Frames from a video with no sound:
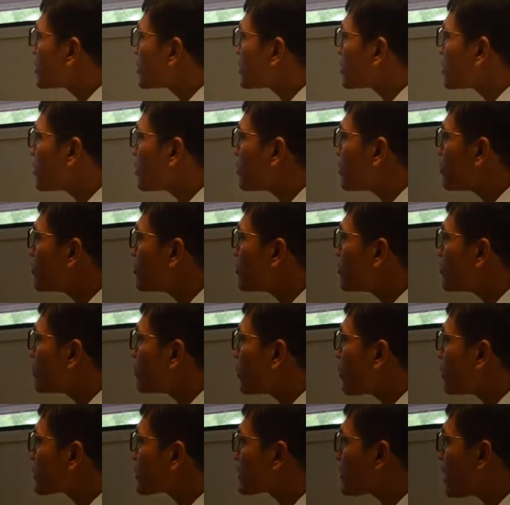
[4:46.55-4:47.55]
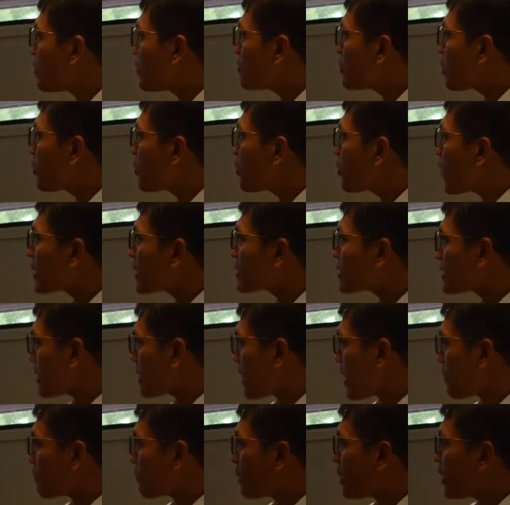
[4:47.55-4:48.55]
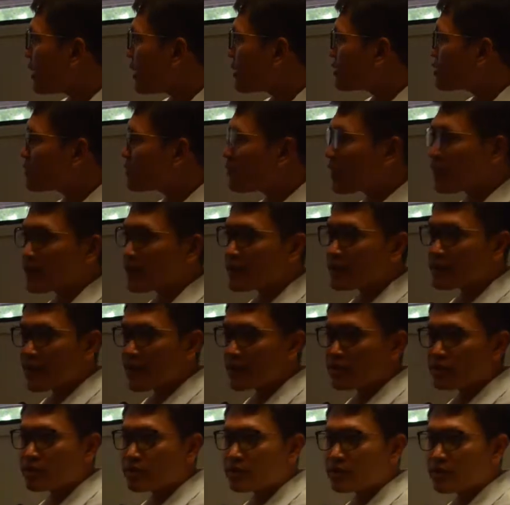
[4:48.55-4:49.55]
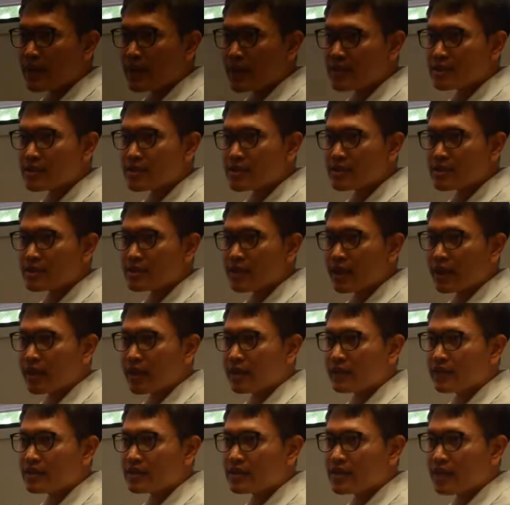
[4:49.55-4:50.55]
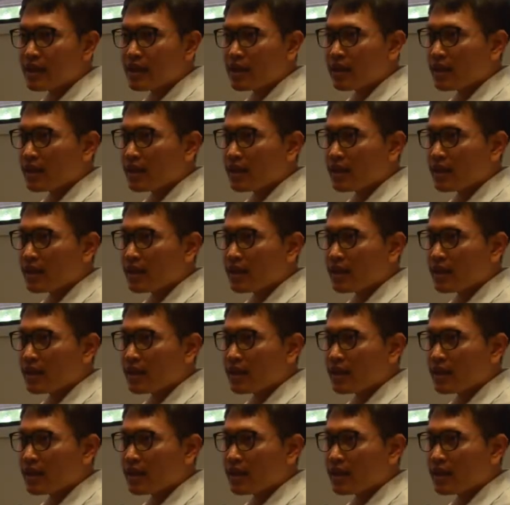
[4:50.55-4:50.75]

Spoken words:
So, for example, what appear to be the central facets in,